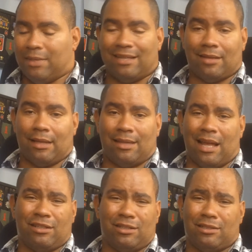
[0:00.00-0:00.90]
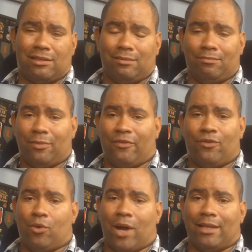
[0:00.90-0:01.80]
things like that. Just a
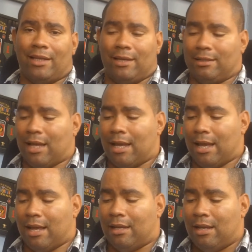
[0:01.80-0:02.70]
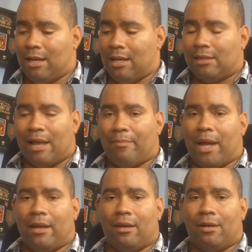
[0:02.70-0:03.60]
few ideas I had that
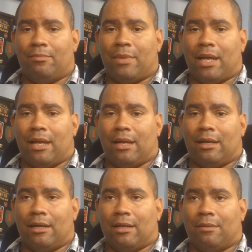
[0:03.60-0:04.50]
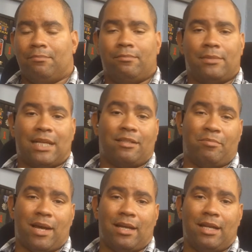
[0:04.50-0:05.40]
might help, and that's
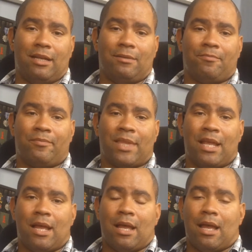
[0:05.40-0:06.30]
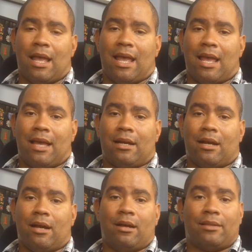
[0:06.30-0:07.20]
about it. And
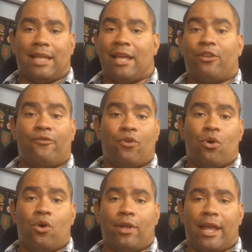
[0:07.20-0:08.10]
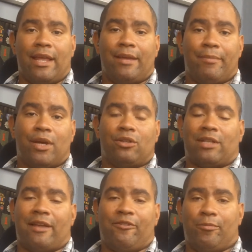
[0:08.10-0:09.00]
thank you for all your emails
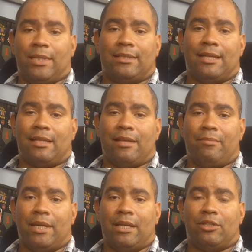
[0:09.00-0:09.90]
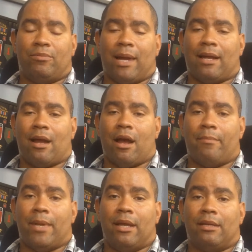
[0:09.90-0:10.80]
that you've been sending me, to my
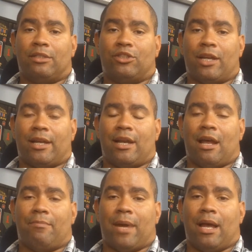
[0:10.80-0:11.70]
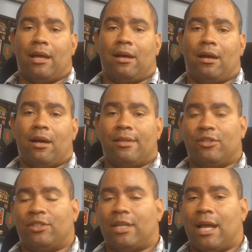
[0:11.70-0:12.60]
comments, checking out my other
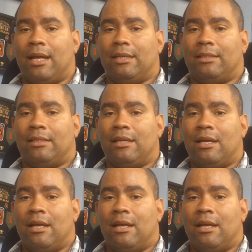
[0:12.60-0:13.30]
sites,